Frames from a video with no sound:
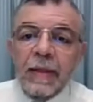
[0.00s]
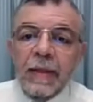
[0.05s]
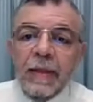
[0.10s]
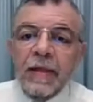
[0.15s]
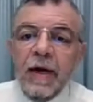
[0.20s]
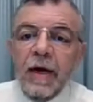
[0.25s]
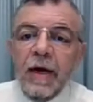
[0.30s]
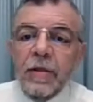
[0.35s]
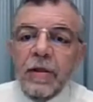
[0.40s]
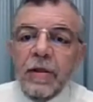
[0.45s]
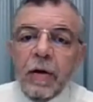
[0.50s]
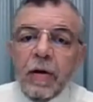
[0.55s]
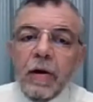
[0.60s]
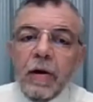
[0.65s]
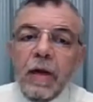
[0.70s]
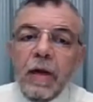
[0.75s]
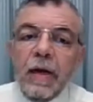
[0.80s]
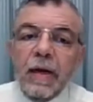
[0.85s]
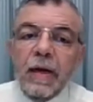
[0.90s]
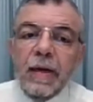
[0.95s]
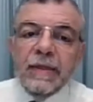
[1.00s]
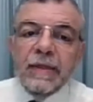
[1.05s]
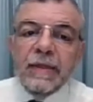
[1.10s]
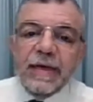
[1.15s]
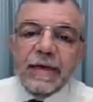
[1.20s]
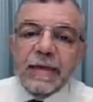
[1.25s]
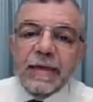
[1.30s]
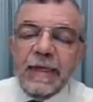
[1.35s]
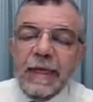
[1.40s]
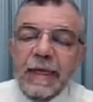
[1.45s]
The other
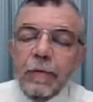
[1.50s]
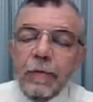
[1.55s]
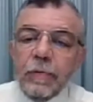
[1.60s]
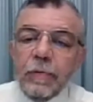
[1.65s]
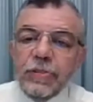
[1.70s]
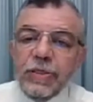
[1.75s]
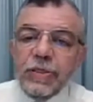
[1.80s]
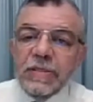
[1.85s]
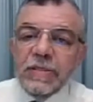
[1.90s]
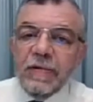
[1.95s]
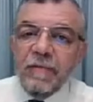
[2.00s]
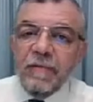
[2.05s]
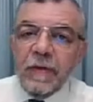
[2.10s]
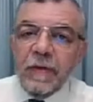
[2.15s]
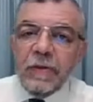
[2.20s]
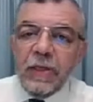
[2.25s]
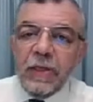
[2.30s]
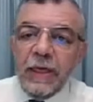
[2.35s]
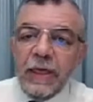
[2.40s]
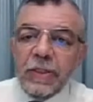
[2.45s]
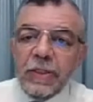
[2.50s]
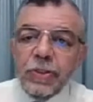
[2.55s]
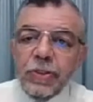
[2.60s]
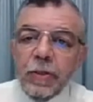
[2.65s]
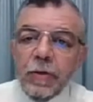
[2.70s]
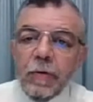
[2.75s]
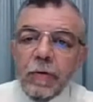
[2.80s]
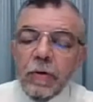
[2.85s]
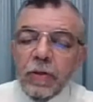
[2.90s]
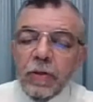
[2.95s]
technique, which is the ventilation
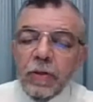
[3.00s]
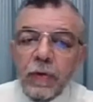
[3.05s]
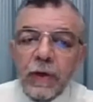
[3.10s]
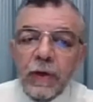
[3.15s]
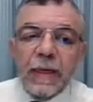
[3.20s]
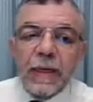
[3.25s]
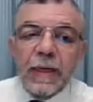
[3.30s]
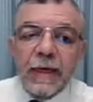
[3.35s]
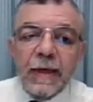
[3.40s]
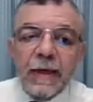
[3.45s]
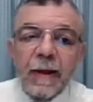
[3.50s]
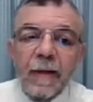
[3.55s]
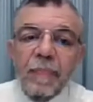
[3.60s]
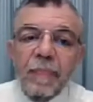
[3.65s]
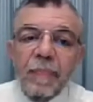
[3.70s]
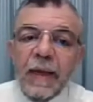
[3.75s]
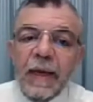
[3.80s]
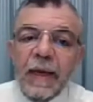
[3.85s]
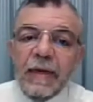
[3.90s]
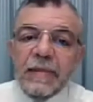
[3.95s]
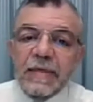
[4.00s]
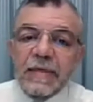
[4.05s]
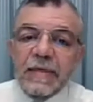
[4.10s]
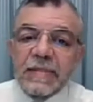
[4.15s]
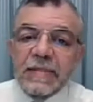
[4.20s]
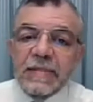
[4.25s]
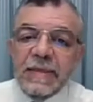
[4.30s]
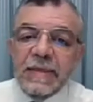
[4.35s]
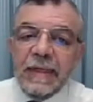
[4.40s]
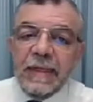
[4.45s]
or the wiggling, it
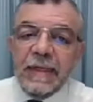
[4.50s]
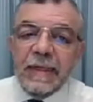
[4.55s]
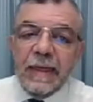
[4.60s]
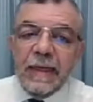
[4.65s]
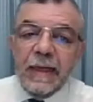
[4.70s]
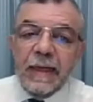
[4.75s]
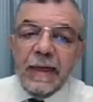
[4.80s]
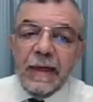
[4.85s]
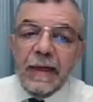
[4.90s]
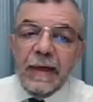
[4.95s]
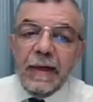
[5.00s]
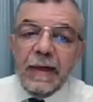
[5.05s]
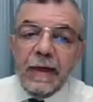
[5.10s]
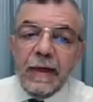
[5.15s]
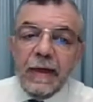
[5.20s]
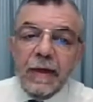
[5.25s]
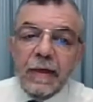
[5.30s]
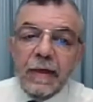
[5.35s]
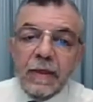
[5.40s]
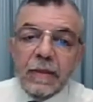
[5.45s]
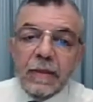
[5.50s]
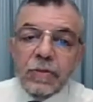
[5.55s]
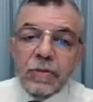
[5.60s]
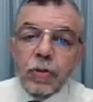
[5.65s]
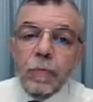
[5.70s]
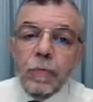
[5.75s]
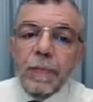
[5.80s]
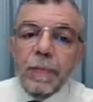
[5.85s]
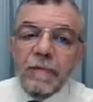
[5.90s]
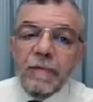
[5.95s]
is the
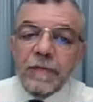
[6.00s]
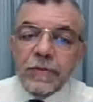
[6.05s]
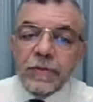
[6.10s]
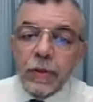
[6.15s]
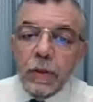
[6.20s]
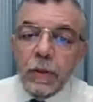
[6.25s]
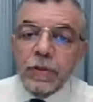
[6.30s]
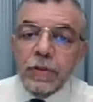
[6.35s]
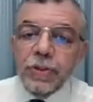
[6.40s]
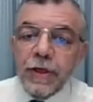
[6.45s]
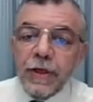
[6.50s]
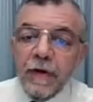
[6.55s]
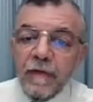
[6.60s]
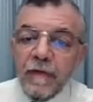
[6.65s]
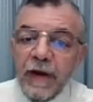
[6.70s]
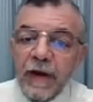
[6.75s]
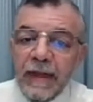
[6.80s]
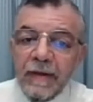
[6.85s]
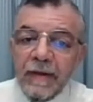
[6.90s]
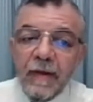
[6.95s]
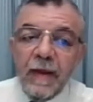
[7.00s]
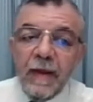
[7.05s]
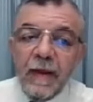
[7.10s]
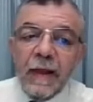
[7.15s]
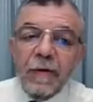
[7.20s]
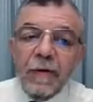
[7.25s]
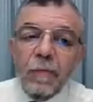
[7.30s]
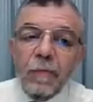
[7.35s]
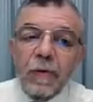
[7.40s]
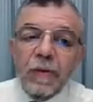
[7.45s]
supraphysiological rate
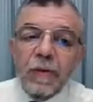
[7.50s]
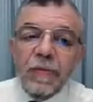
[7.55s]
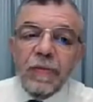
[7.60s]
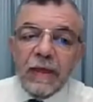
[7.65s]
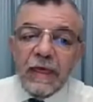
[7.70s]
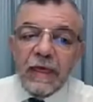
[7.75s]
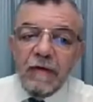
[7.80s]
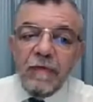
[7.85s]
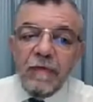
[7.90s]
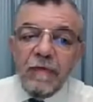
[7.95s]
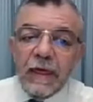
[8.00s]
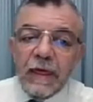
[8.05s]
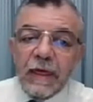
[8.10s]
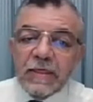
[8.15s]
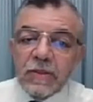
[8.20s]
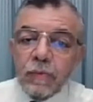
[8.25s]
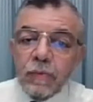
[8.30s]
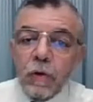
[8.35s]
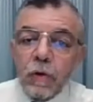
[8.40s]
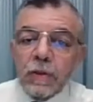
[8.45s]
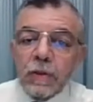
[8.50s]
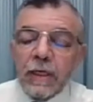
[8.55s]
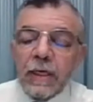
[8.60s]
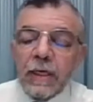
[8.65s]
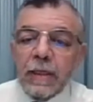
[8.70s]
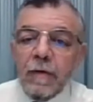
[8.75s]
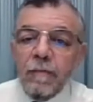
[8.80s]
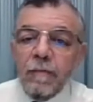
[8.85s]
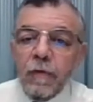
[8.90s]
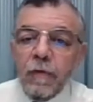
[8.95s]
with giving a small
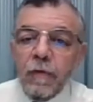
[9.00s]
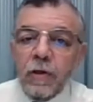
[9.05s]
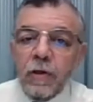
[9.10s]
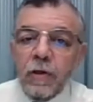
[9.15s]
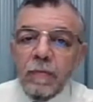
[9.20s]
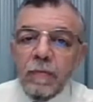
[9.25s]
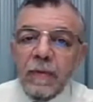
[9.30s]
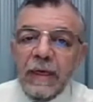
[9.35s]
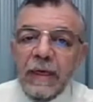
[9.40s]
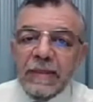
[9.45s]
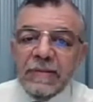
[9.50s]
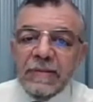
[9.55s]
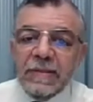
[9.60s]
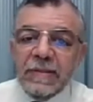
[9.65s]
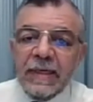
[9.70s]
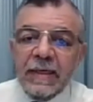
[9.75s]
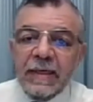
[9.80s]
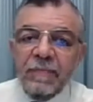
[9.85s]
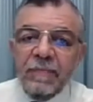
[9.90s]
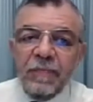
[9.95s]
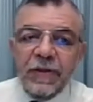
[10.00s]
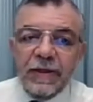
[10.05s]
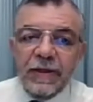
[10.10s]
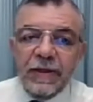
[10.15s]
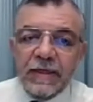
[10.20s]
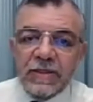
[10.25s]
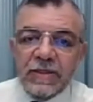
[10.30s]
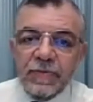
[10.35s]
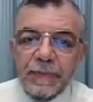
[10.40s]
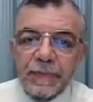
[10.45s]
tidal volume less than the
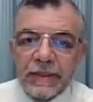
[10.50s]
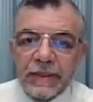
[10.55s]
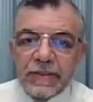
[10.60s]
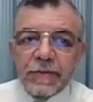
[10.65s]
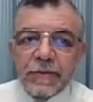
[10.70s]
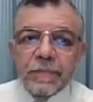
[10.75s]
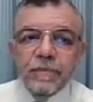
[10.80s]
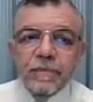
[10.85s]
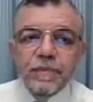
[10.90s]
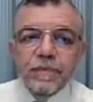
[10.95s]
dead space.